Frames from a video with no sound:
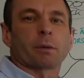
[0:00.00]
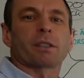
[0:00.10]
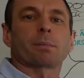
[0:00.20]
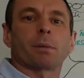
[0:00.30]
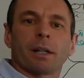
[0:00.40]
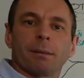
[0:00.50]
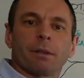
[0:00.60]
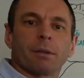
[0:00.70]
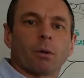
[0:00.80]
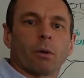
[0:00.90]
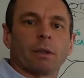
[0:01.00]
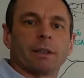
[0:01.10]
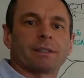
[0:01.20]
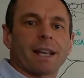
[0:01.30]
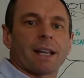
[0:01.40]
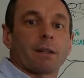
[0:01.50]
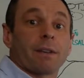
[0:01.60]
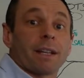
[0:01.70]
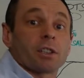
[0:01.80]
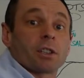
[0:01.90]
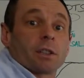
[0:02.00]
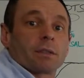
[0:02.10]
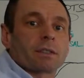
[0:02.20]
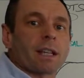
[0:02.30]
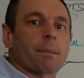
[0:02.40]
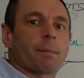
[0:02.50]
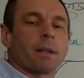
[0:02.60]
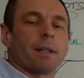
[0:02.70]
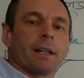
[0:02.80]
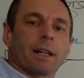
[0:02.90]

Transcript: but its primary role is elevation of the scapula.